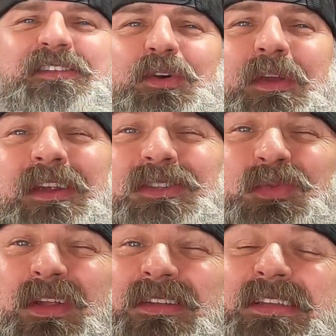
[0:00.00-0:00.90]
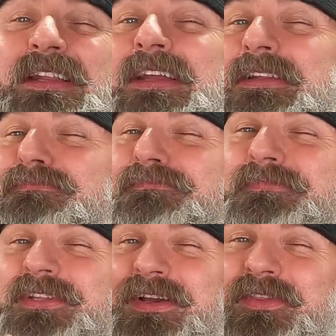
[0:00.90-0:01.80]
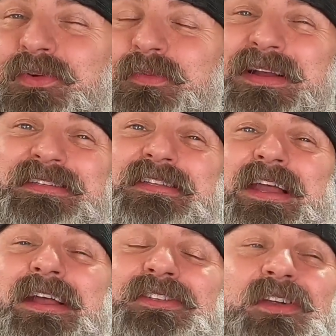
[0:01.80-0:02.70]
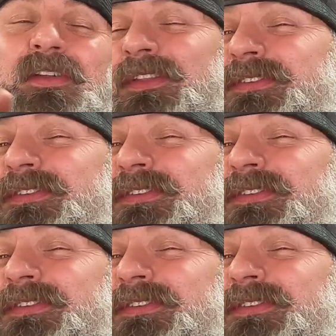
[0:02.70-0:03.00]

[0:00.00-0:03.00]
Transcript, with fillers: so here's what else I did. Dug through my stash, all